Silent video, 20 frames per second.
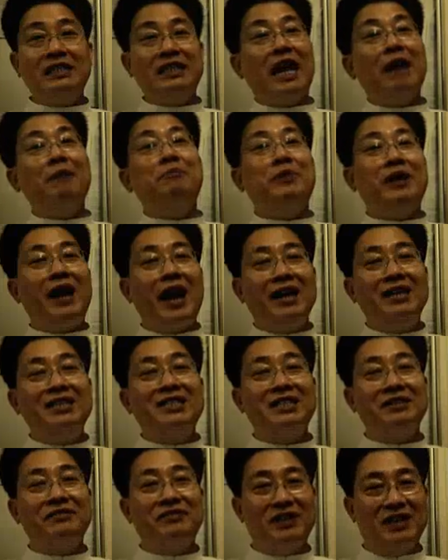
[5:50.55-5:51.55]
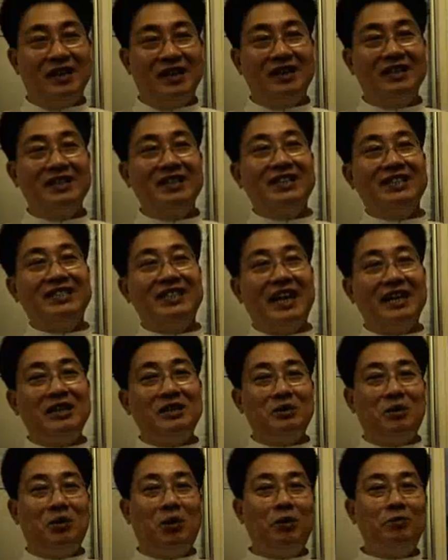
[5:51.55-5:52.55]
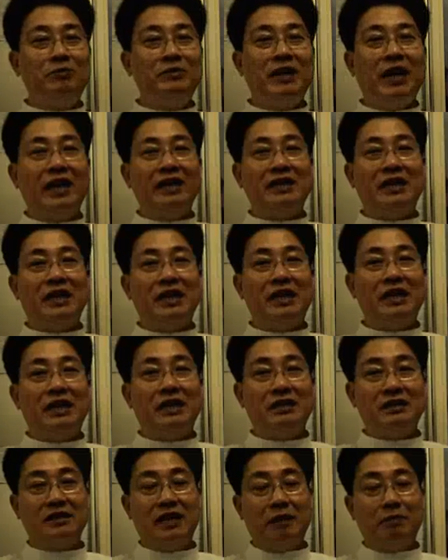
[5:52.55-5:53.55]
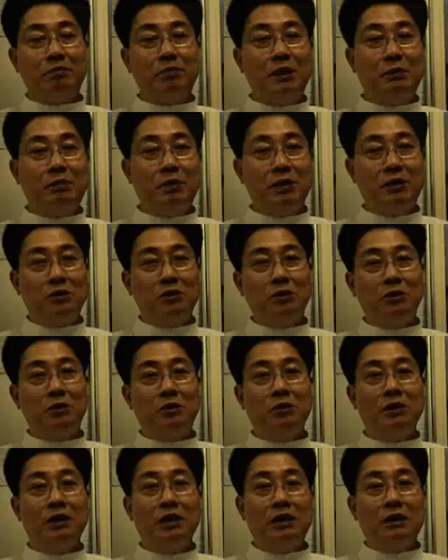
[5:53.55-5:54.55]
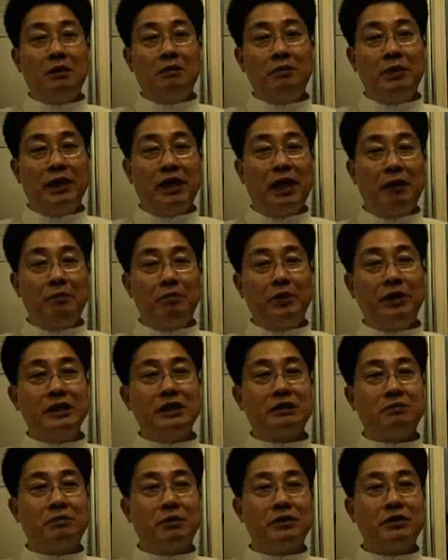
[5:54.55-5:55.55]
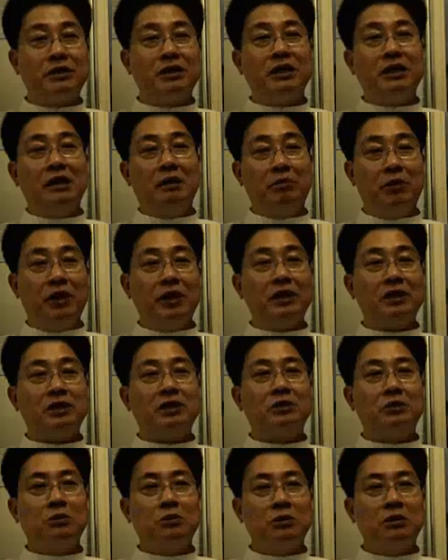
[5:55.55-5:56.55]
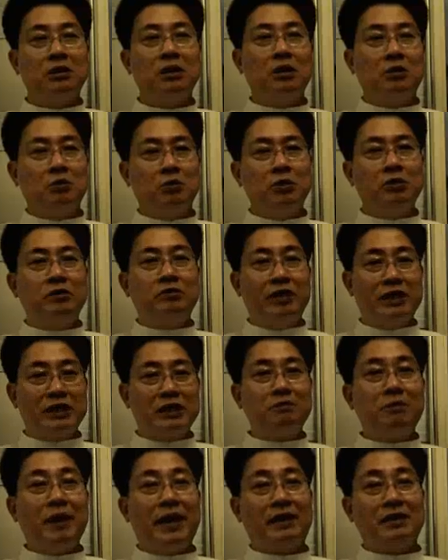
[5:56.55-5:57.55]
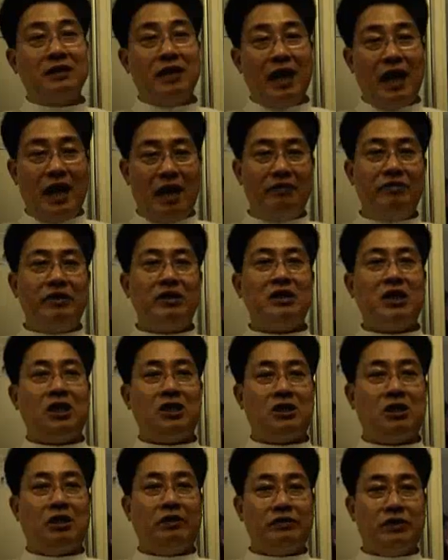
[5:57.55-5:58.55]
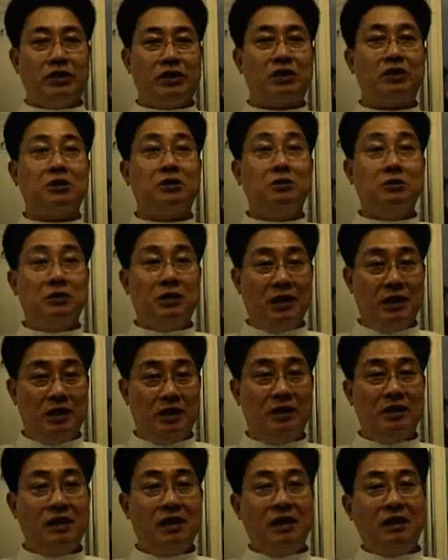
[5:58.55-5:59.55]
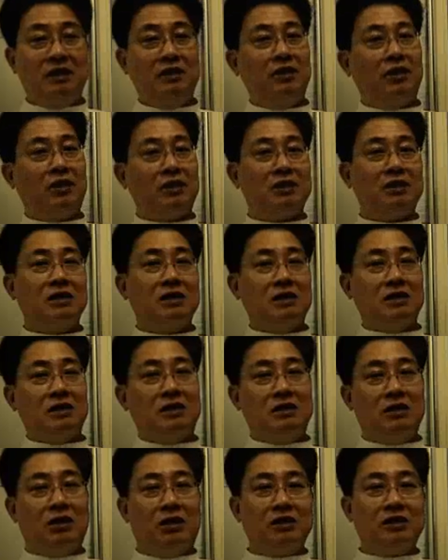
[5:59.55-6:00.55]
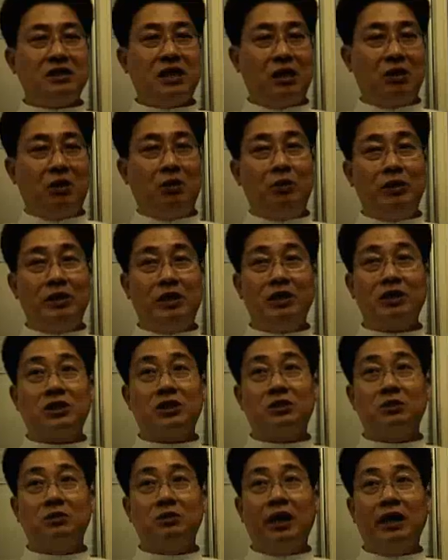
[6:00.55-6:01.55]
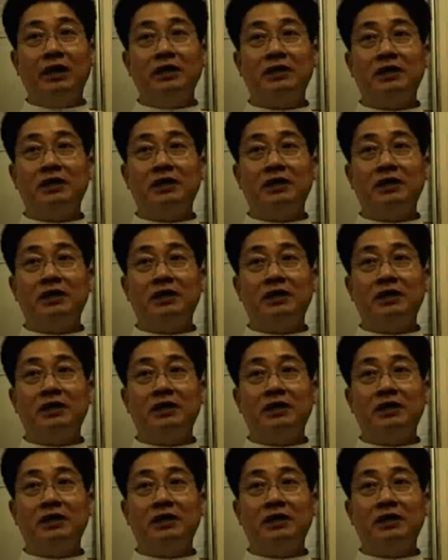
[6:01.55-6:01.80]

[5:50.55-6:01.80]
apprehensive that you hope that that people who become principals in the brother school would respect the heritage of the school, not take over the school and